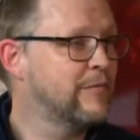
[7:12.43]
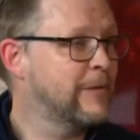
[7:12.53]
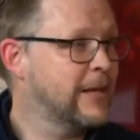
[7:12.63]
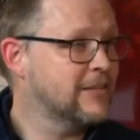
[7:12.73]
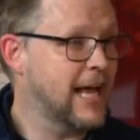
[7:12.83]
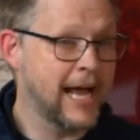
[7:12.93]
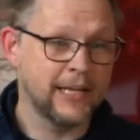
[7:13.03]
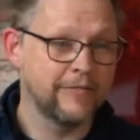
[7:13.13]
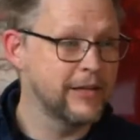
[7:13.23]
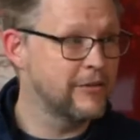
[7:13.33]
of players
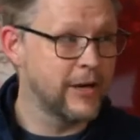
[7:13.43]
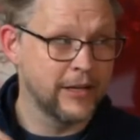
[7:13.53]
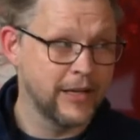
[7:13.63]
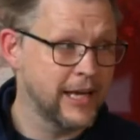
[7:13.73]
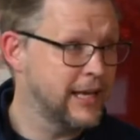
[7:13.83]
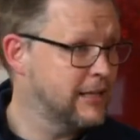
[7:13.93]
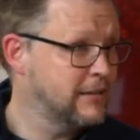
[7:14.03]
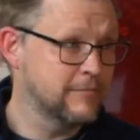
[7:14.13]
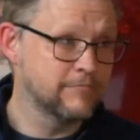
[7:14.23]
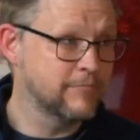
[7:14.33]
actively trying to gain
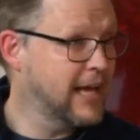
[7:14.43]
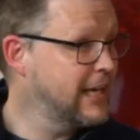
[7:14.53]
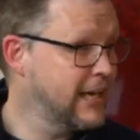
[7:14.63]
any